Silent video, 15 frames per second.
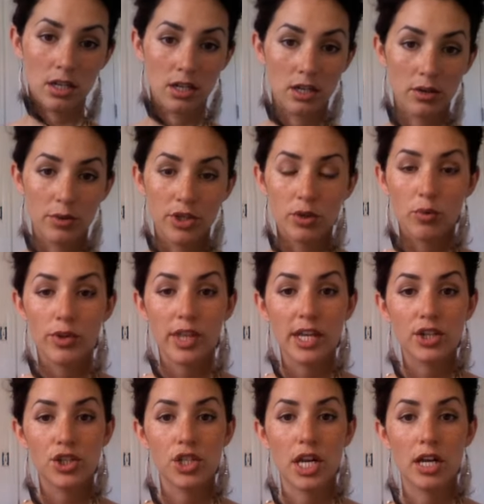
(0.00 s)
We don't want that
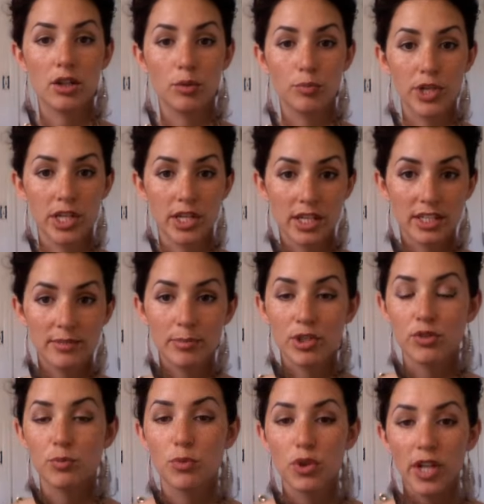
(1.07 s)
shallow breathing. It's
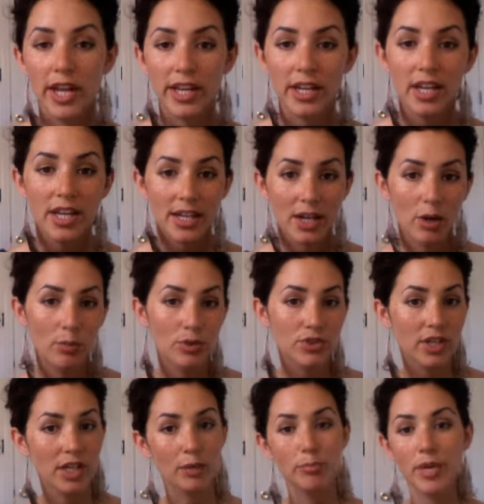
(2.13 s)
much more like, almost
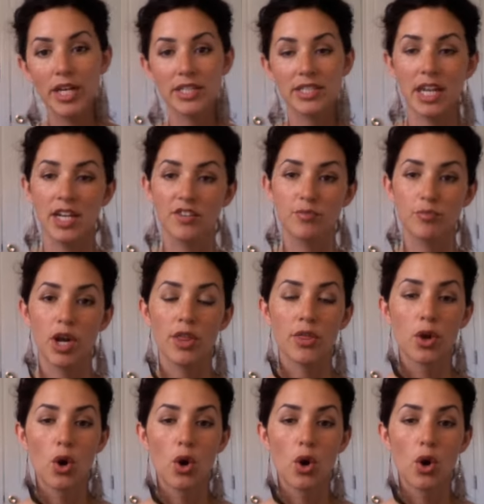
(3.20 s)
like a meditative breath.